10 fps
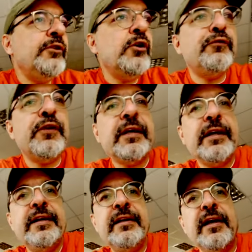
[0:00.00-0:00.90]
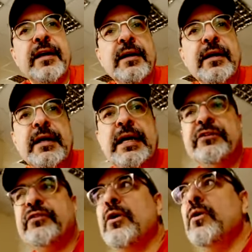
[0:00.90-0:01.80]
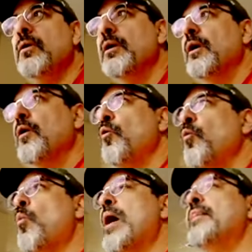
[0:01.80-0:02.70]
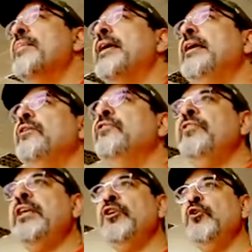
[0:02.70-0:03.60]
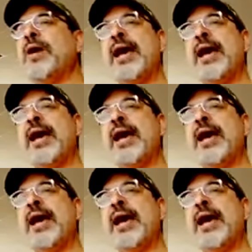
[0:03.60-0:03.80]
no fucking idea. And so, when they see you